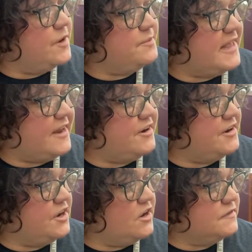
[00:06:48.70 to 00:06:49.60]
ladder
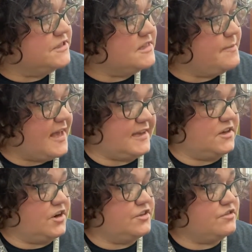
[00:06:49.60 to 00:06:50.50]
and over to the
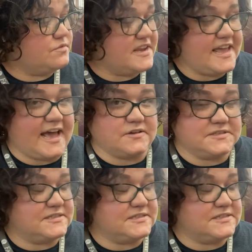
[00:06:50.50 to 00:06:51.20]
backyard three houses